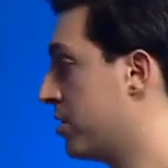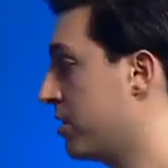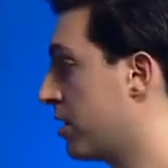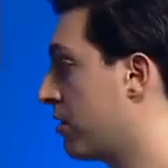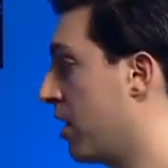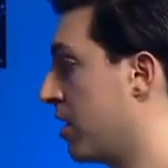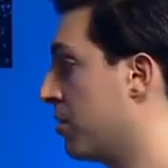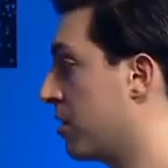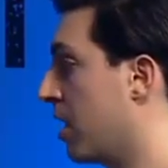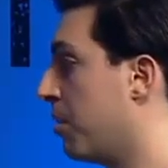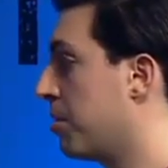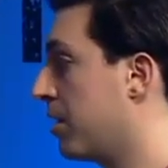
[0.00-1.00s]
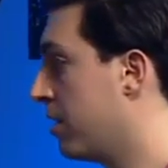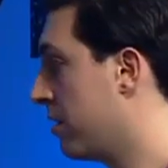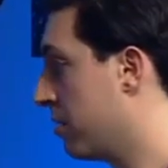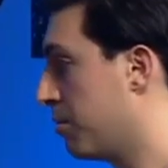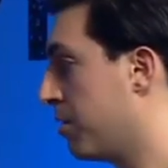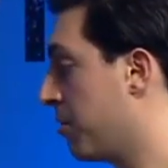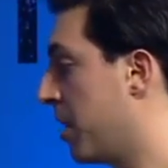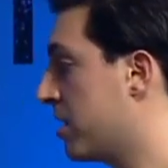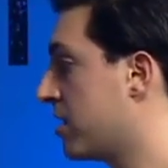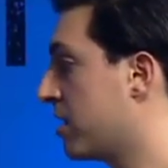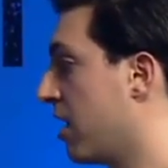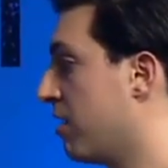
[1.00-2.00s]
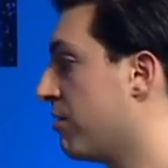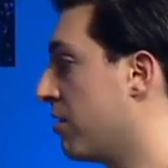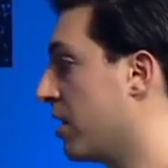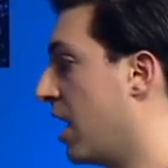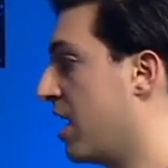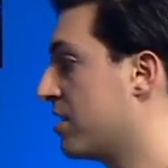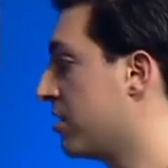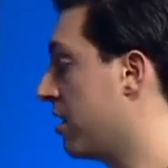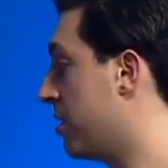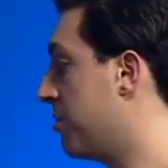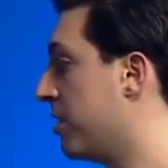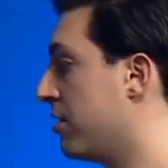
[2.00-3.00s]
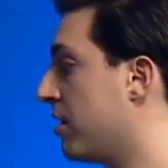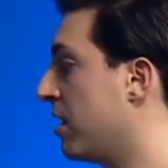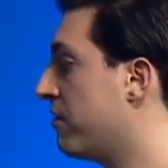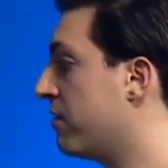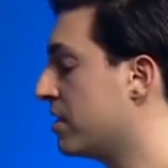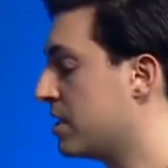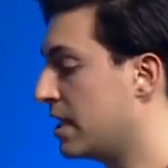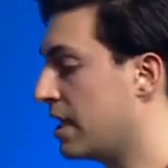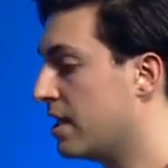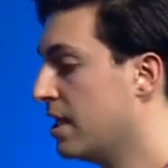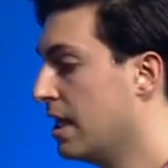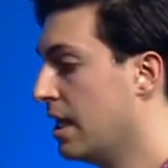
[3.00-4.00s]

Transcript: an incredible company. They're, they're based in California. I saw them in their infancy.